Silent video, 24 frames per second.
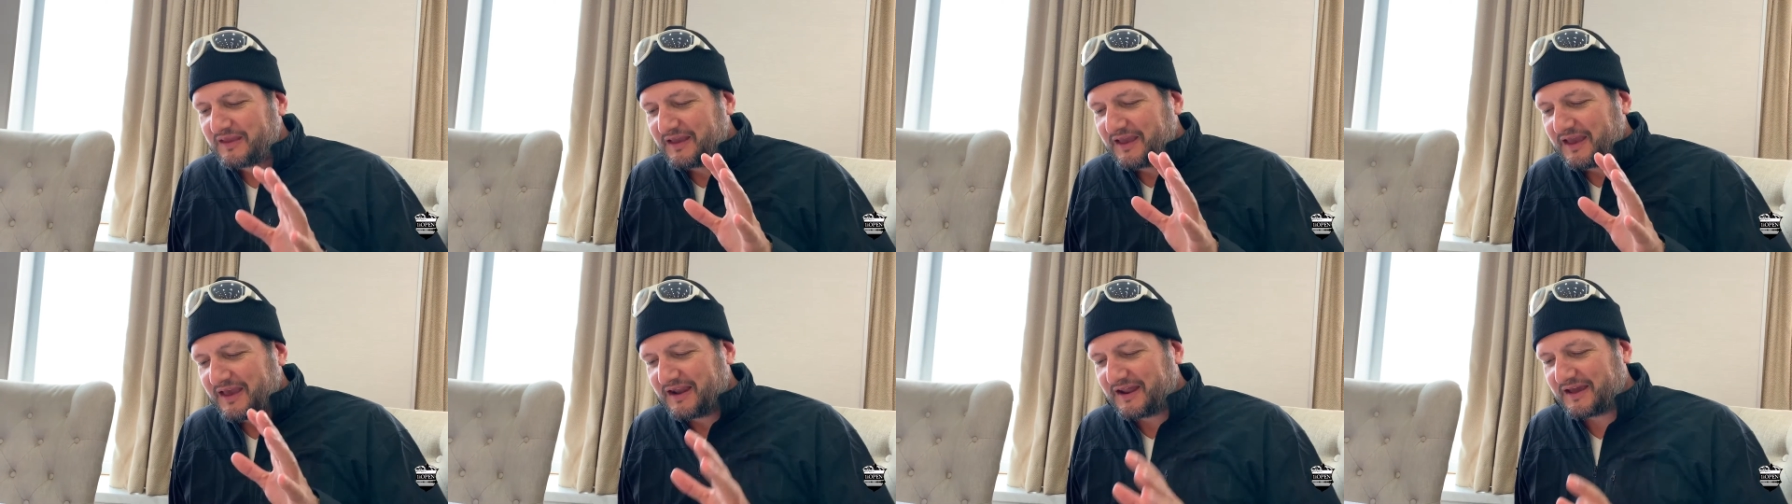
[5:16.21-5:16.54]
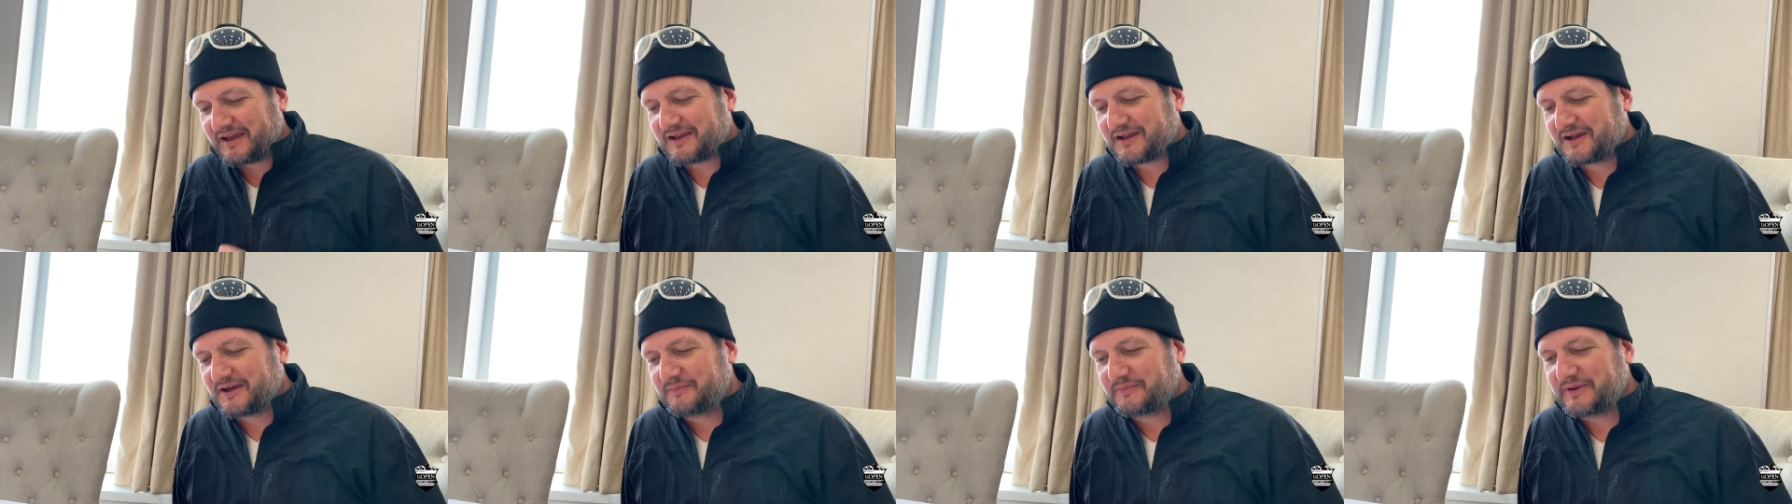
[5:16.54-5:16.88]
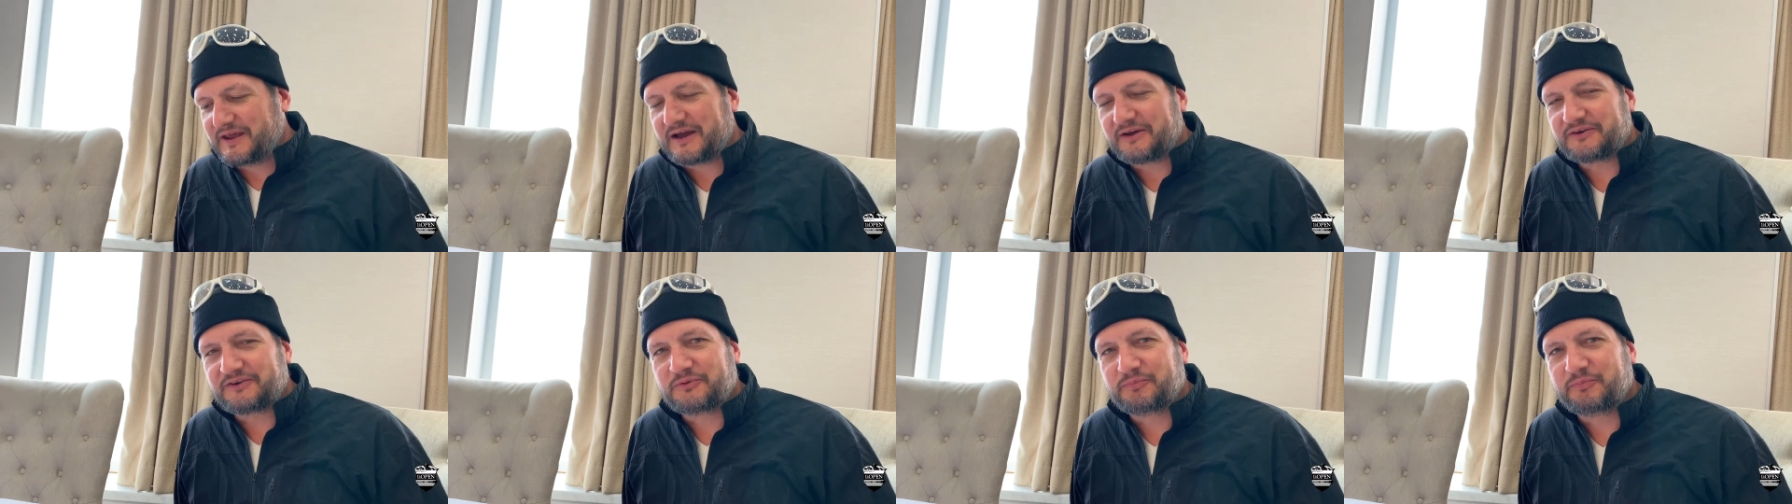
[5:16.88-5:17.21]
And I come
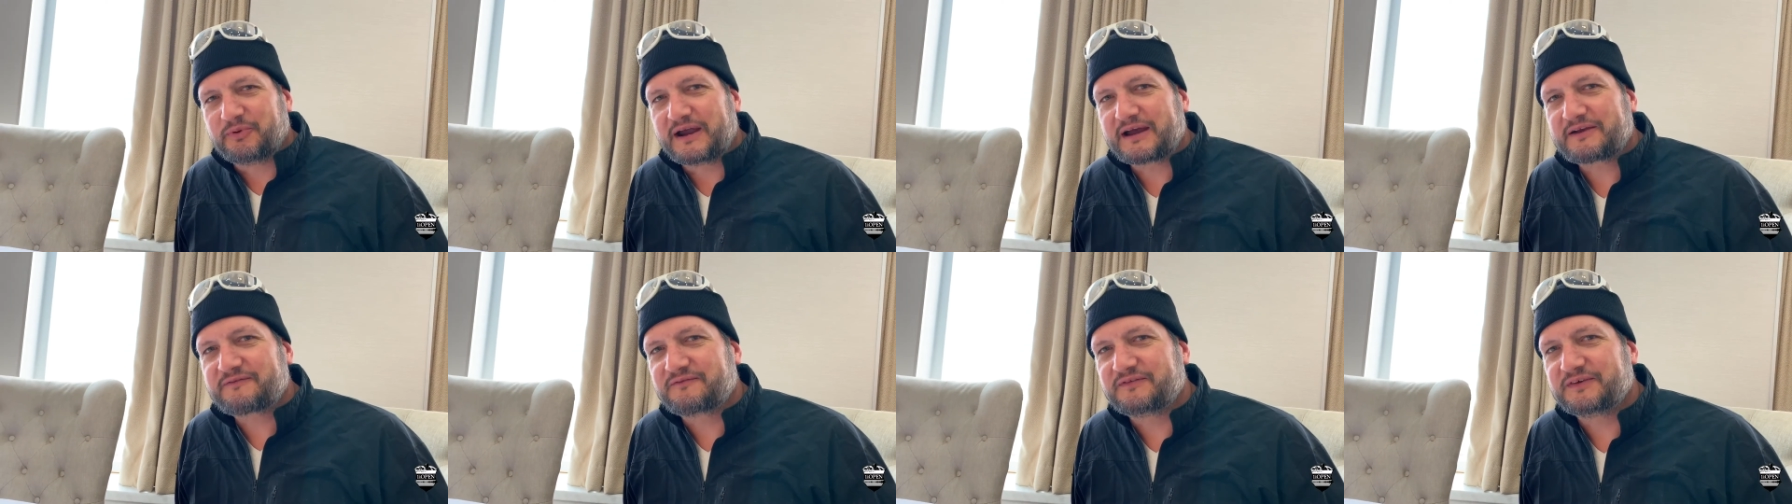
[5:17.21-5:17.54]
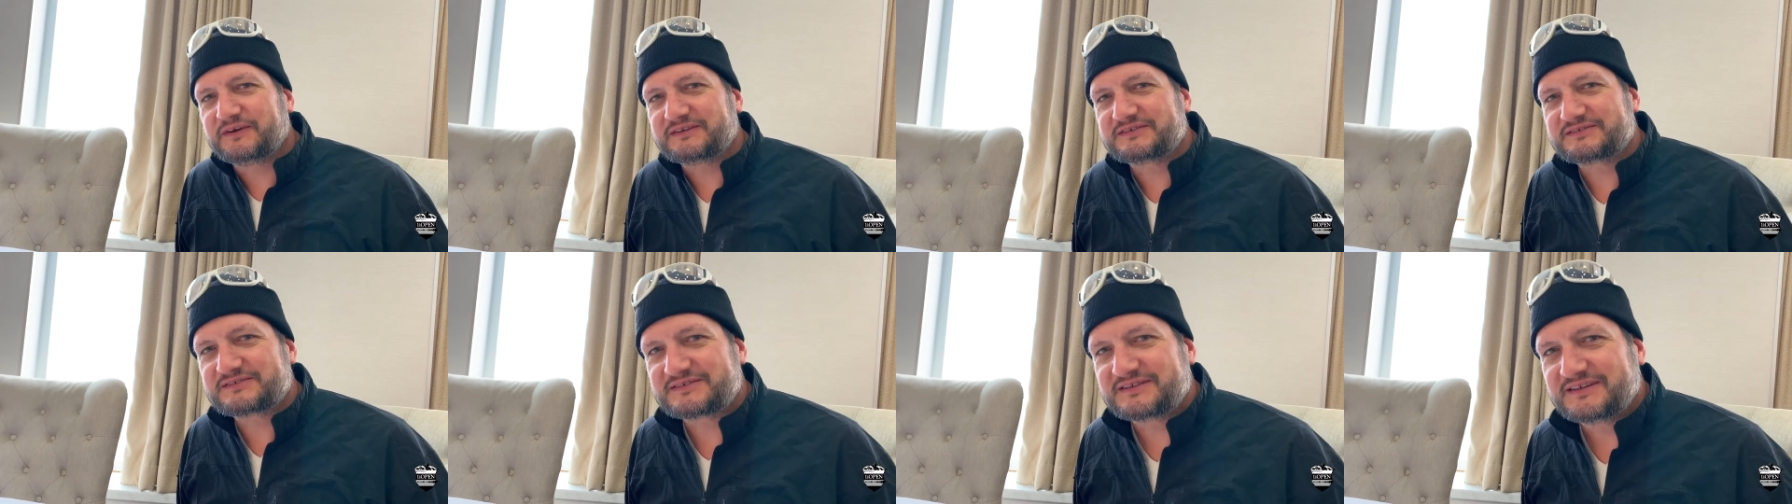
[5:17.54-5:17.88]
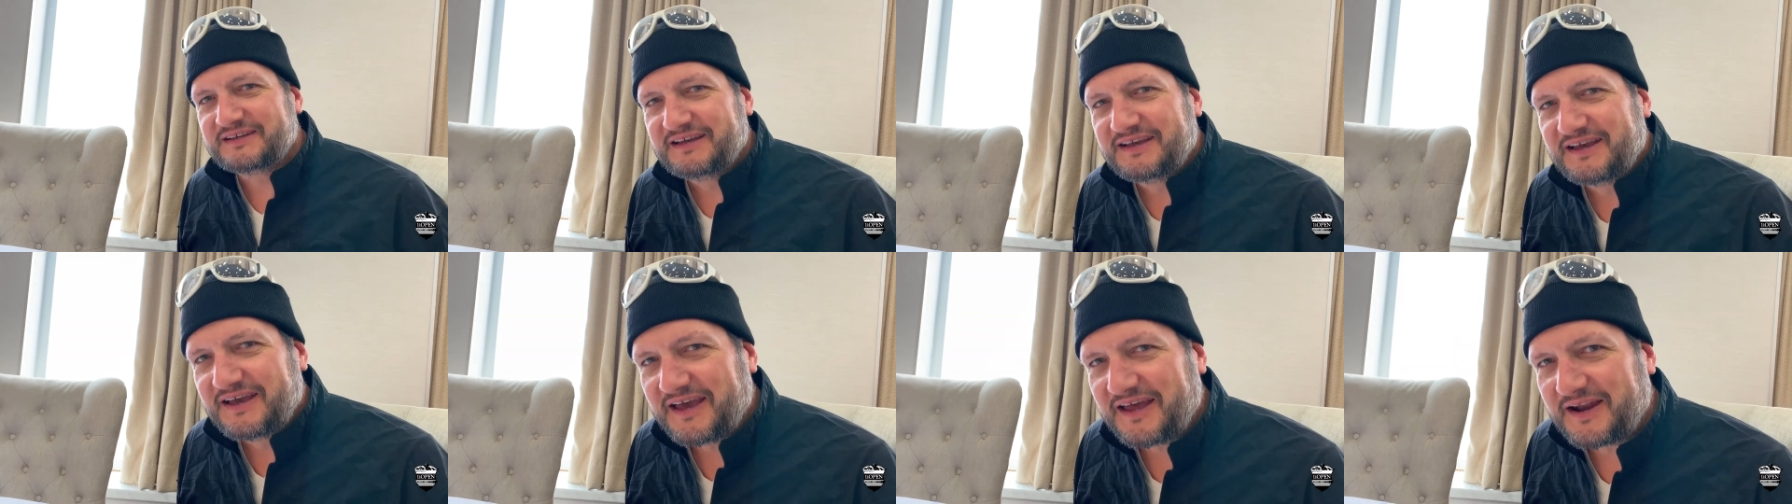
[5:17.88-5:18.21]
down to breakfast
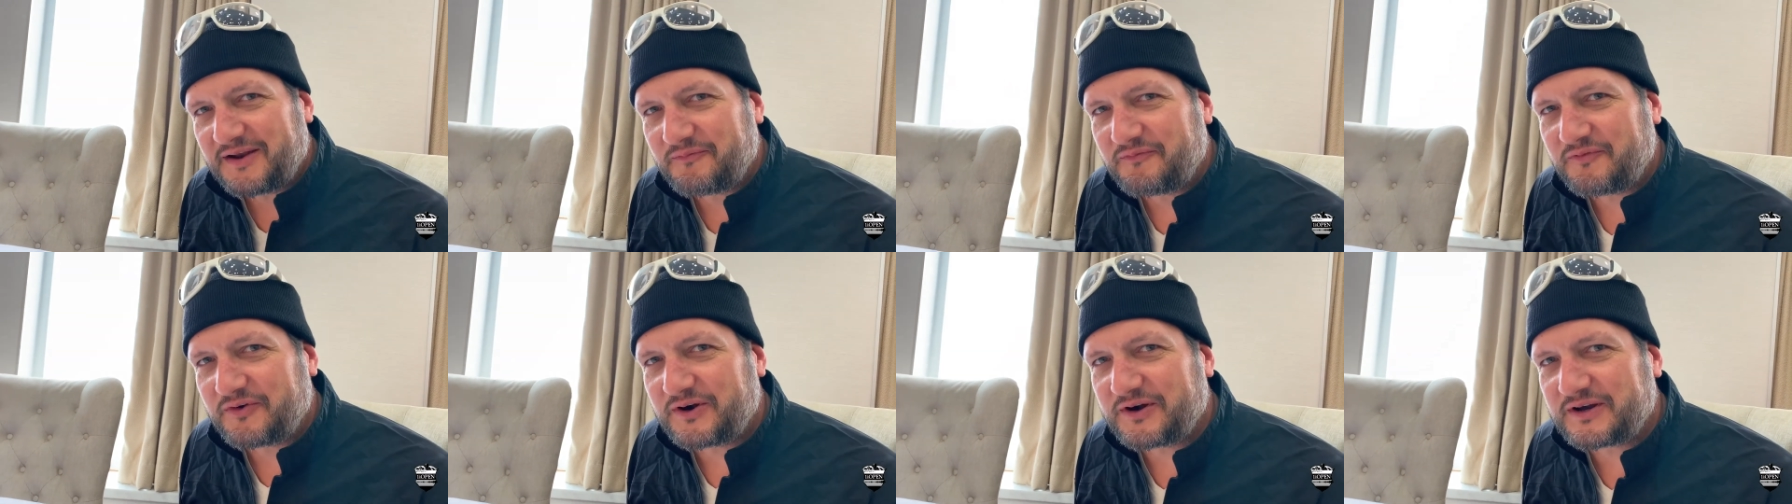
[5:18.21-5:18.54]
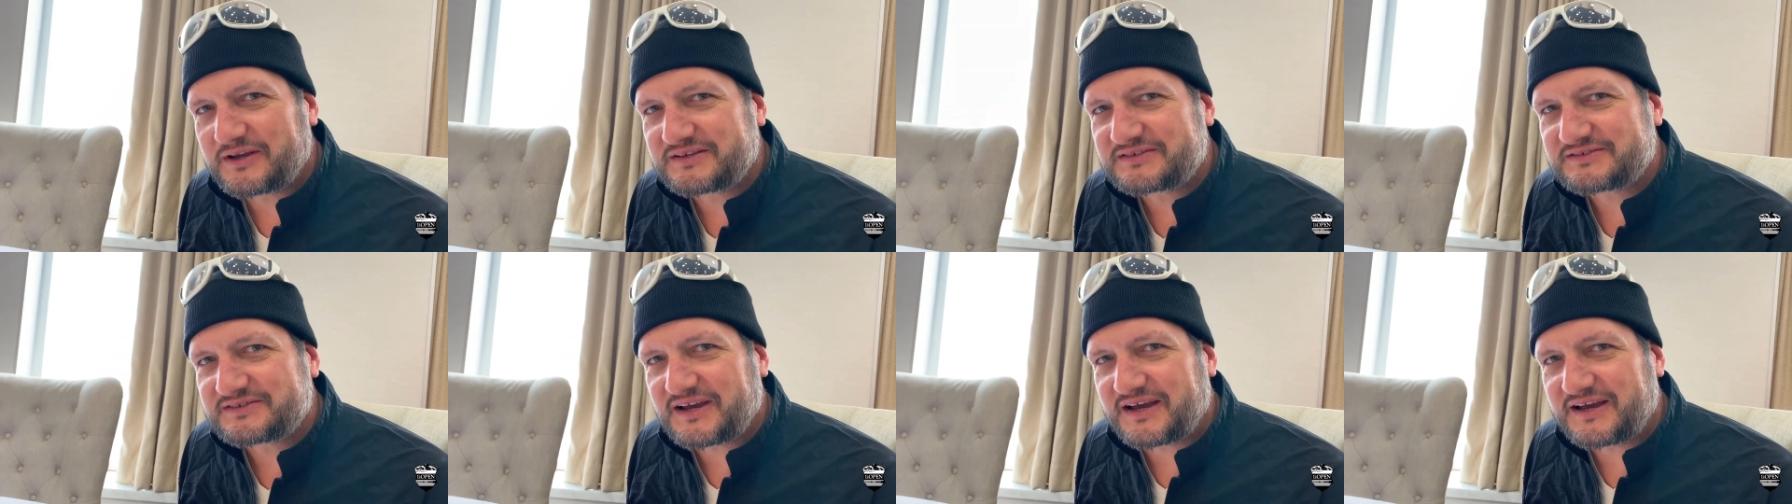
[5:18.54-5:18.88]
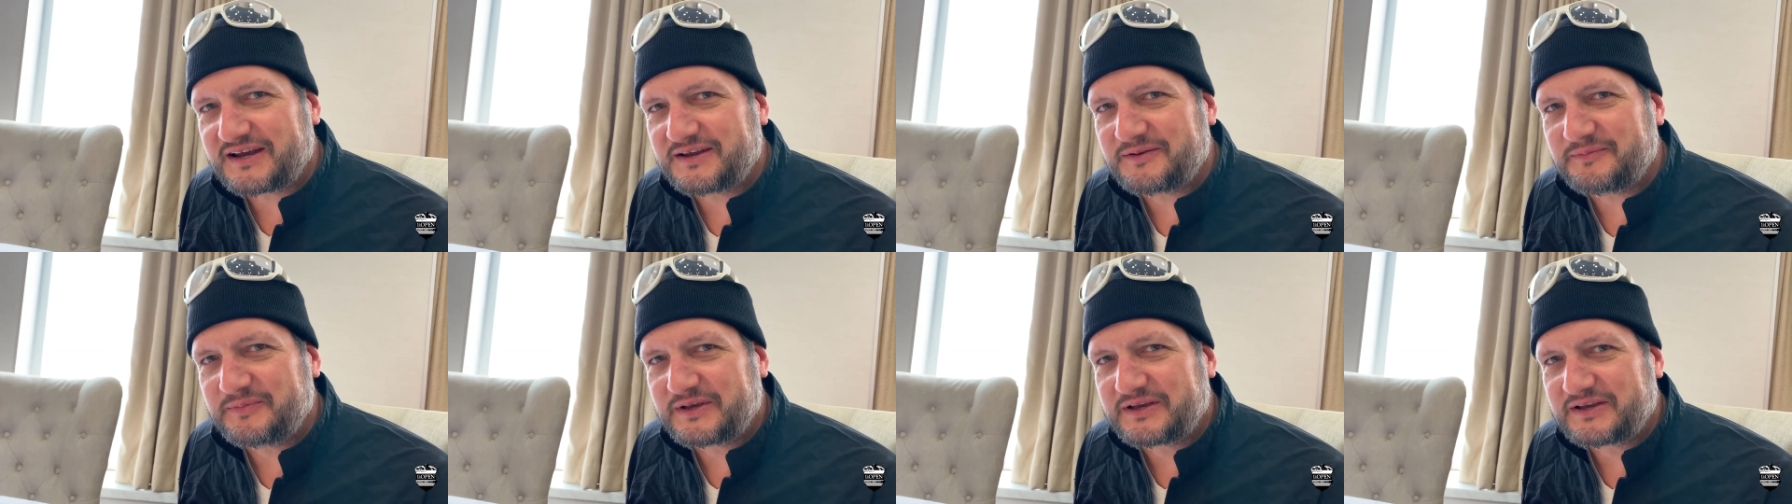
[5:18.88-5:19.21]
and I'm very
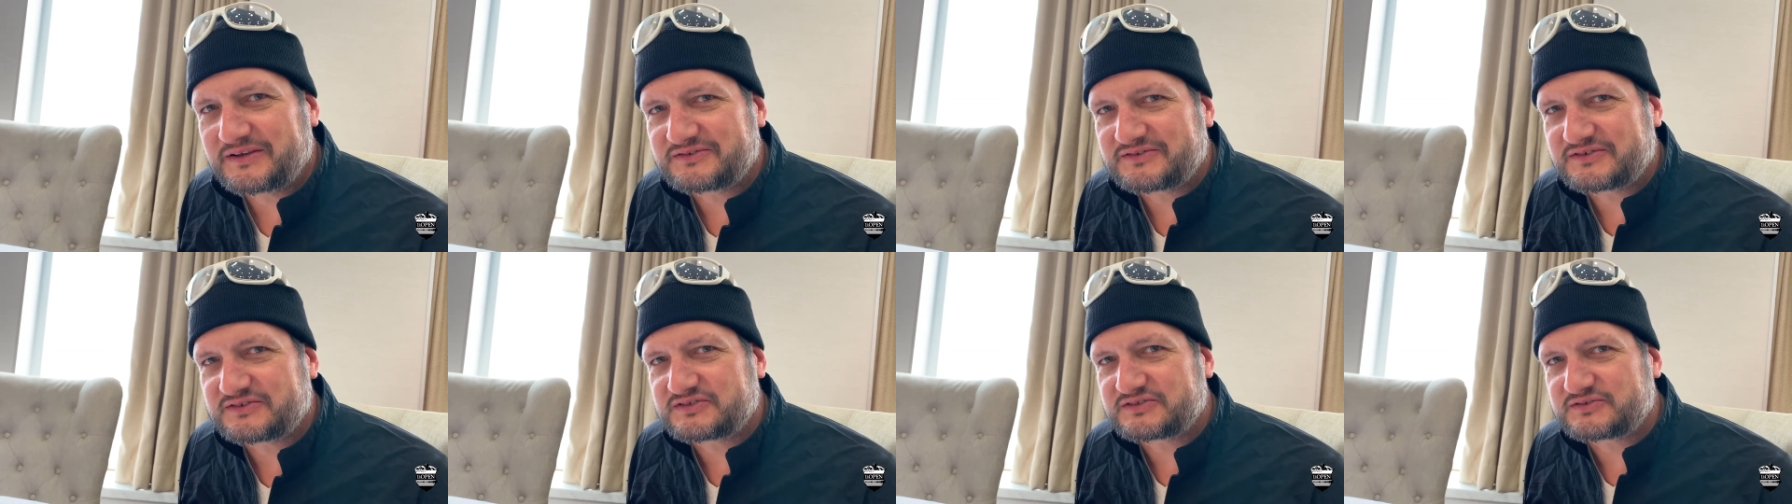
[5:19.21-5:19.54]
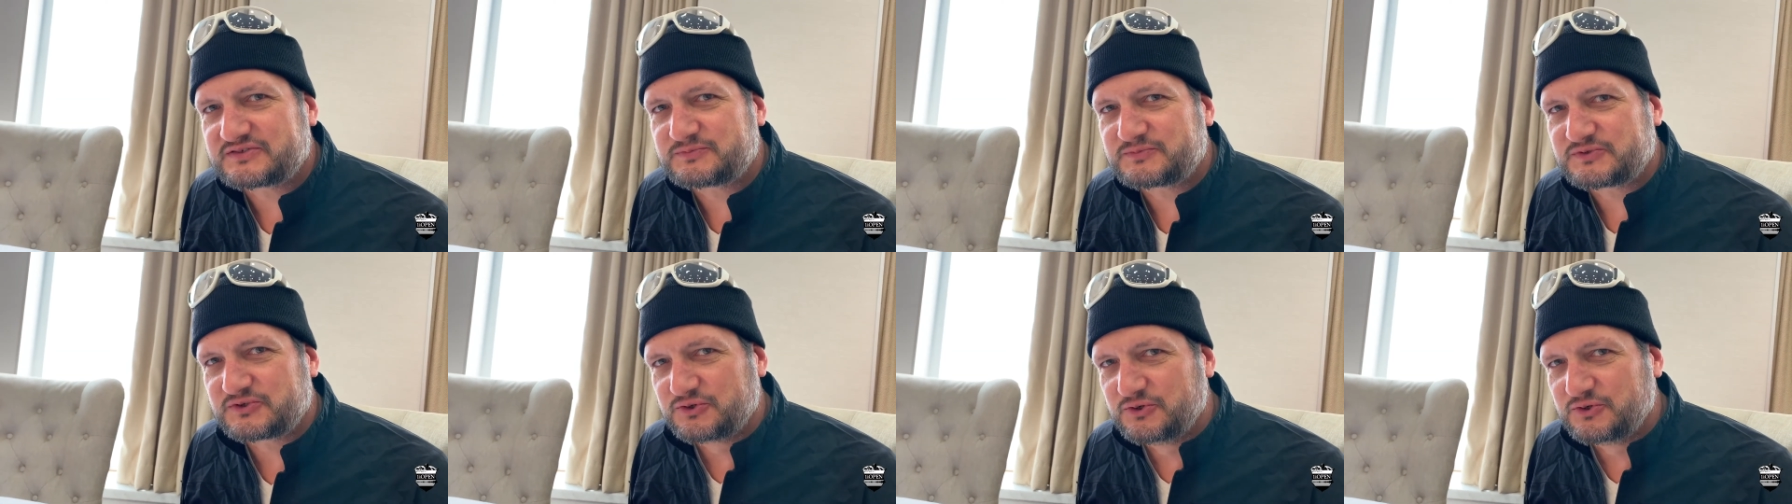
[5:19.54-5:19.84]
excited because it's